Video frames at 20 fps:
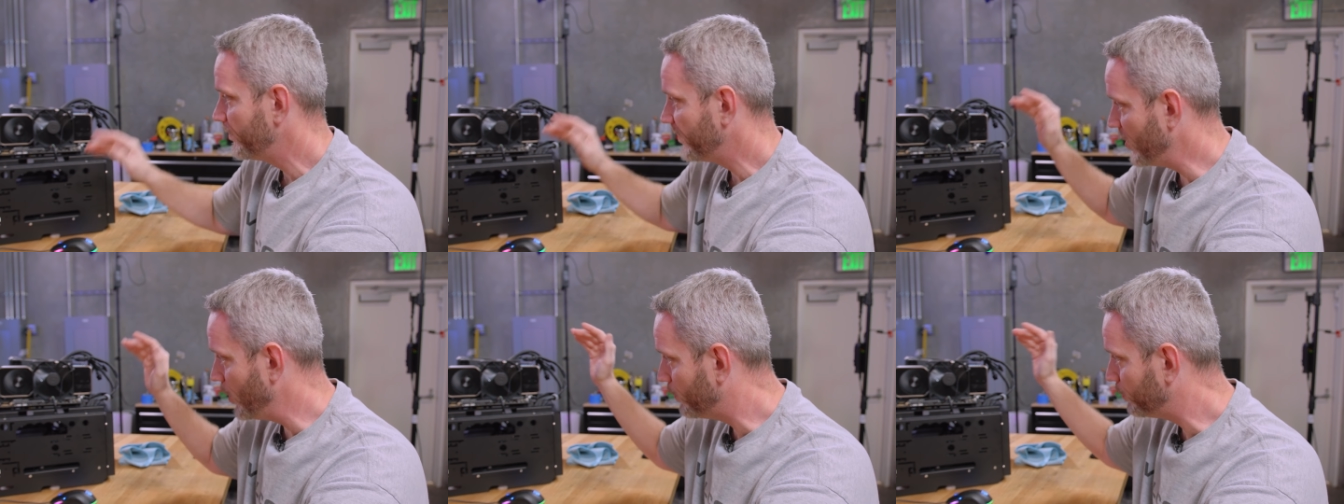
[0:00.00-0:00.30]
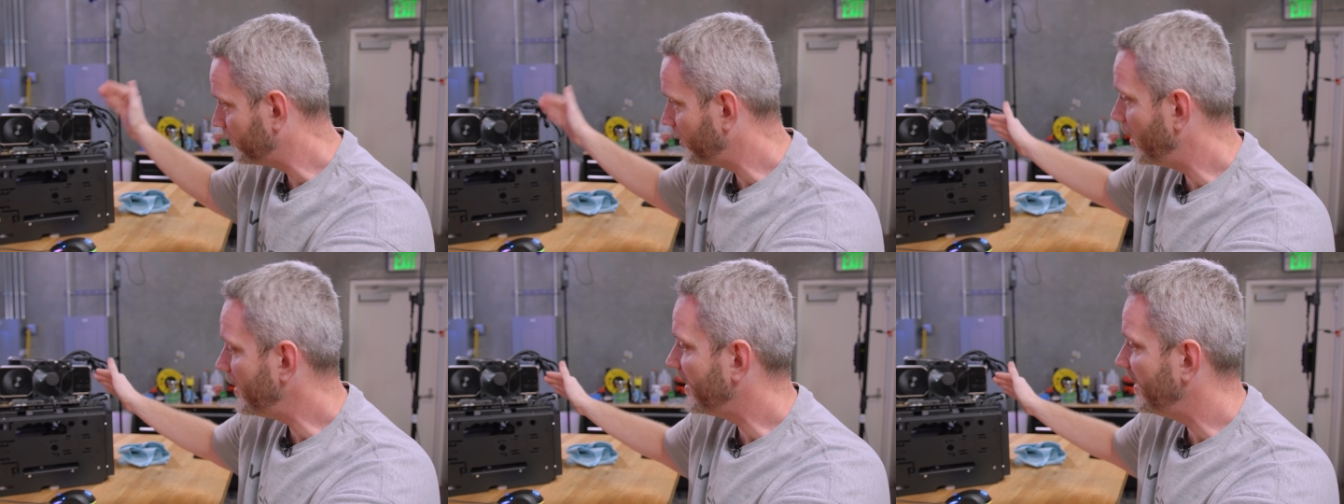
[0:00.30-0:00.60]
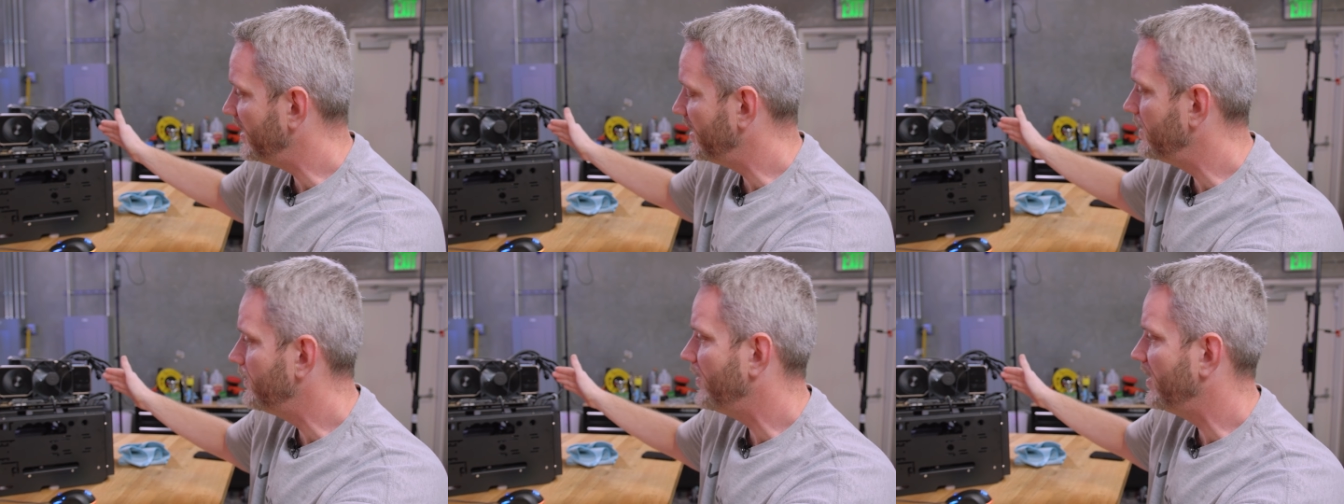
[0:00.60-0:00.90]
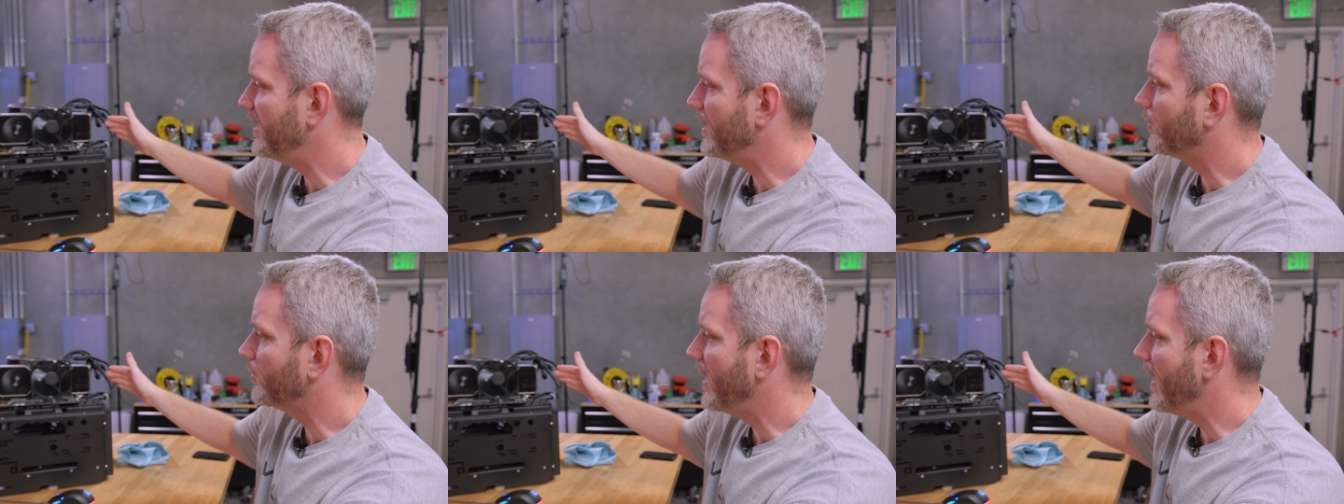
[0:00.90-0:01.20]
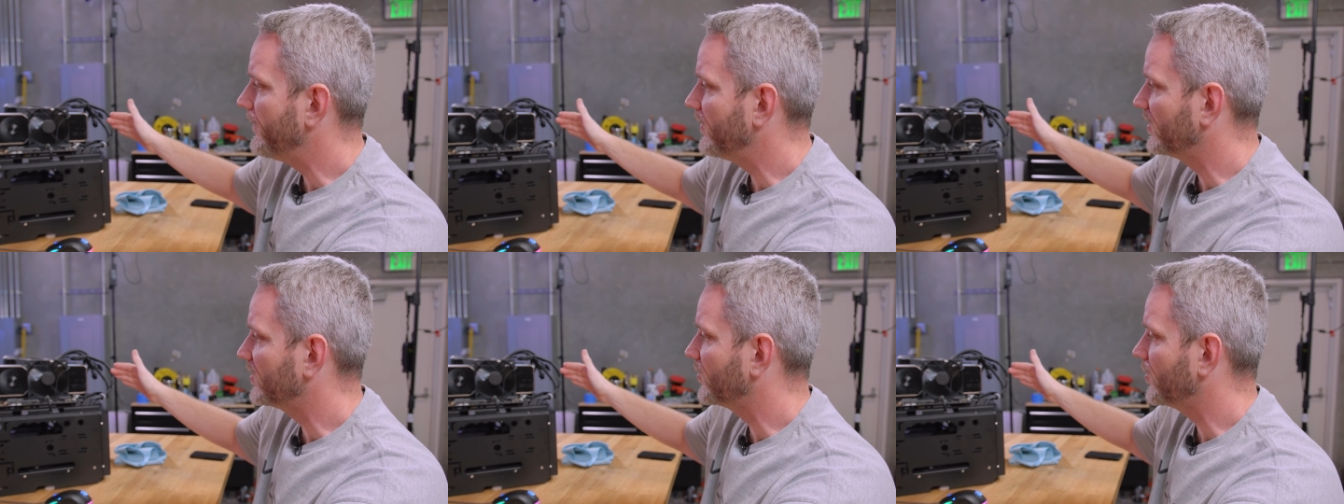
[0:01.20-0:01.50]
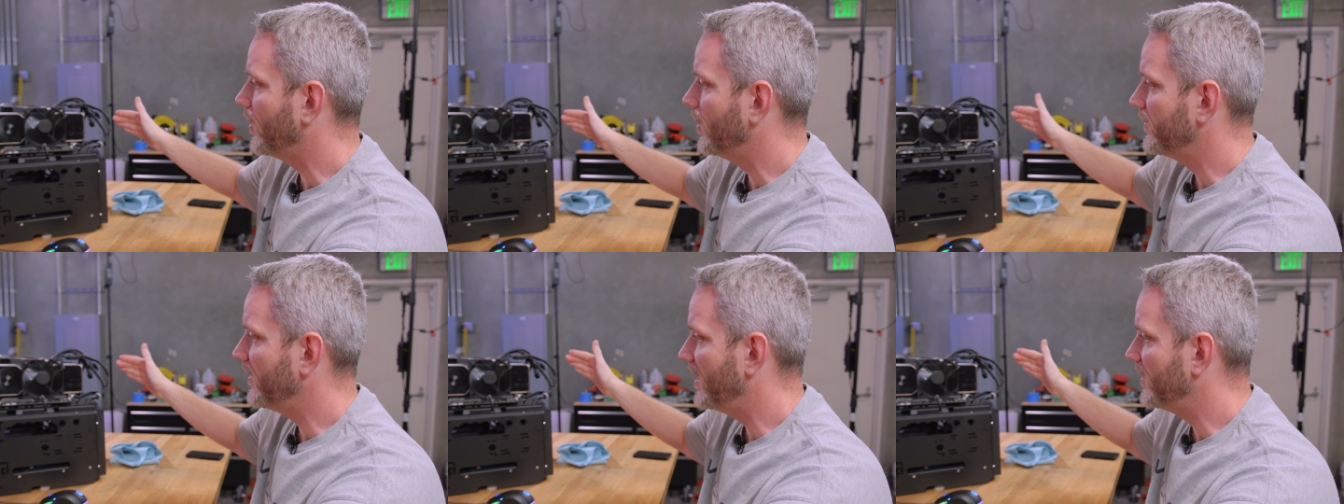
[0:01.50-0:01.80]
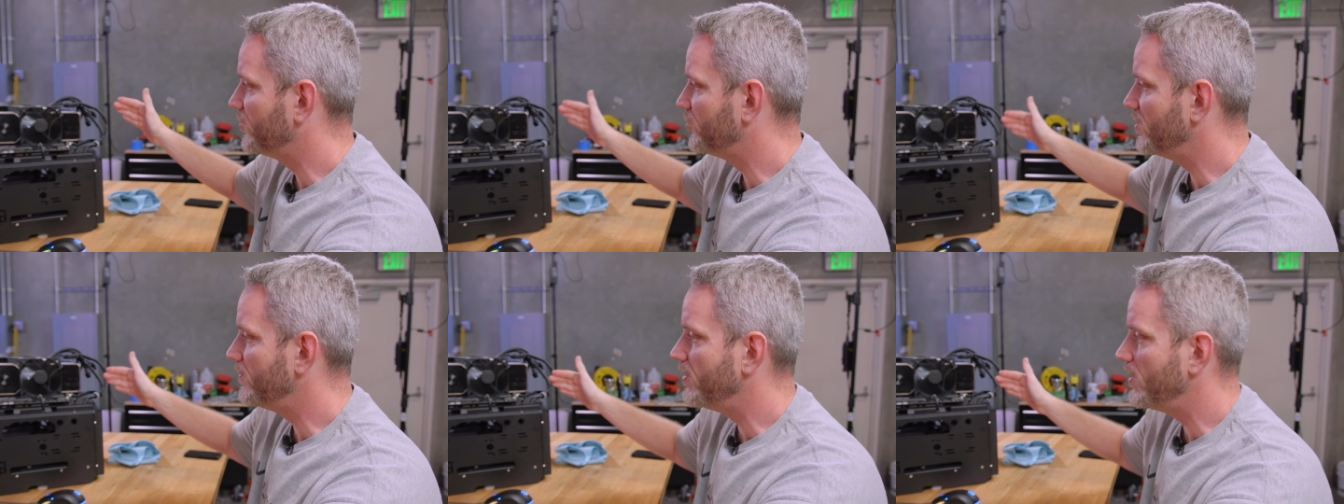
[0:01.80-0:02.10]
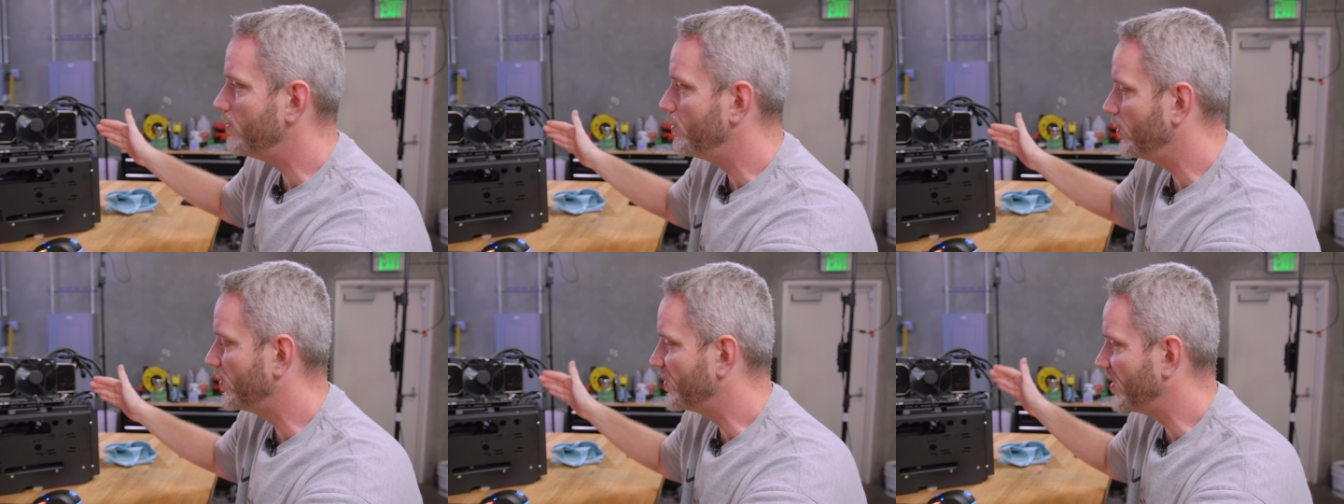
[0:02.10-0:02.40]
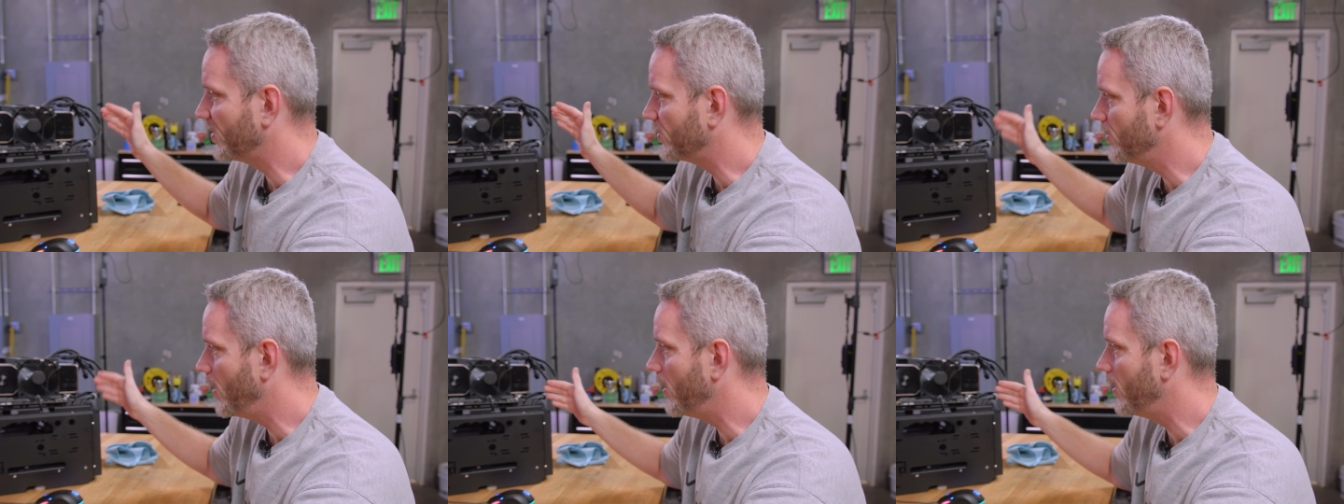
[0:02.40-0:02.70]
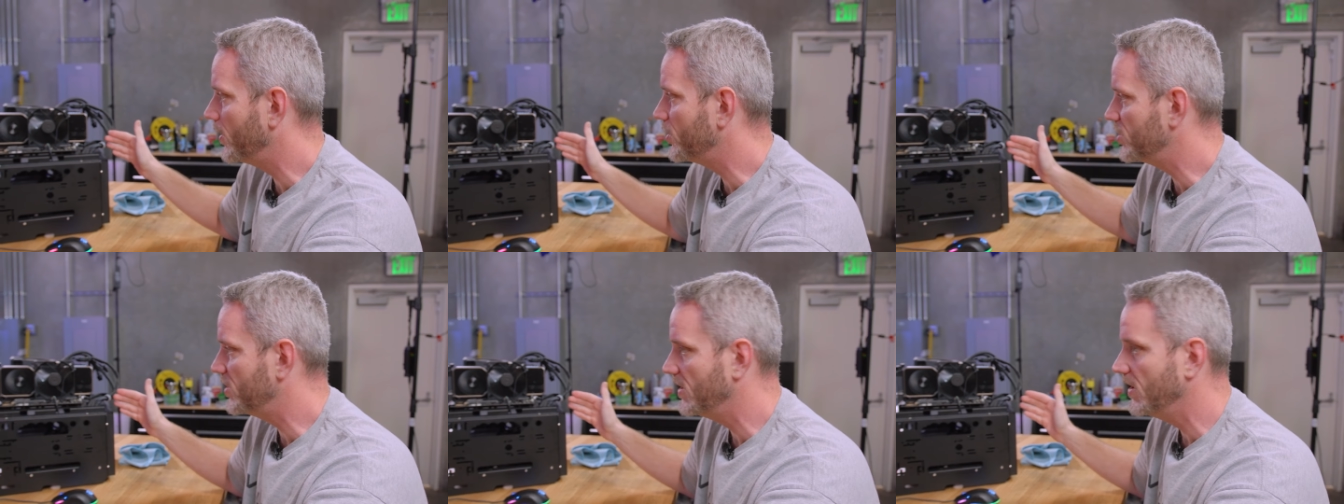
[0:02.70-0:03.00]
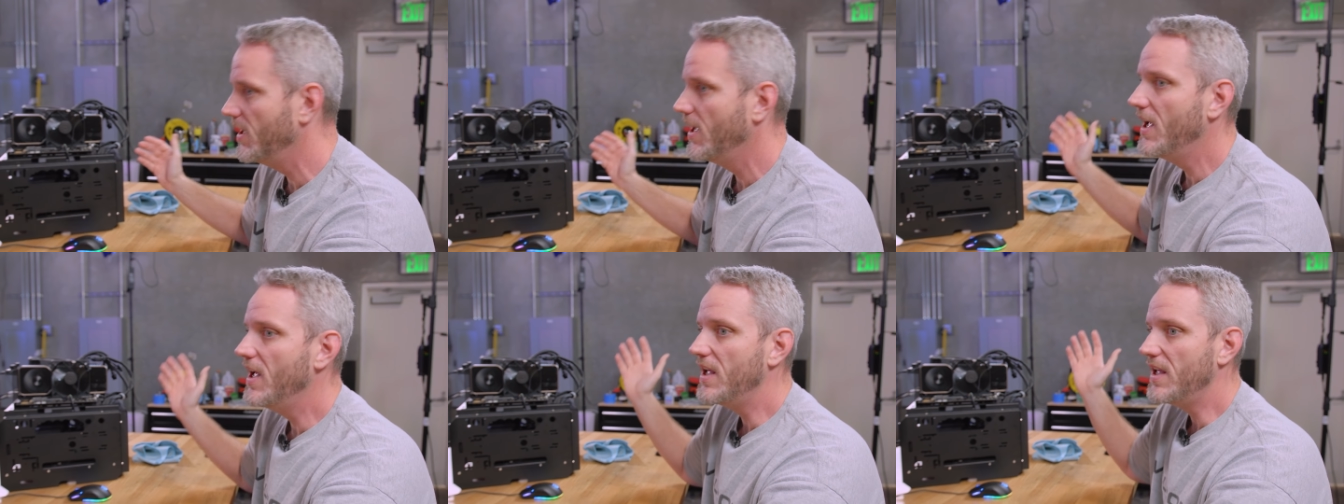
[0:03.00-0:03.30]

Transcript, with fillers: you plug in an NVIDIA graphics card that has GPU boost technology,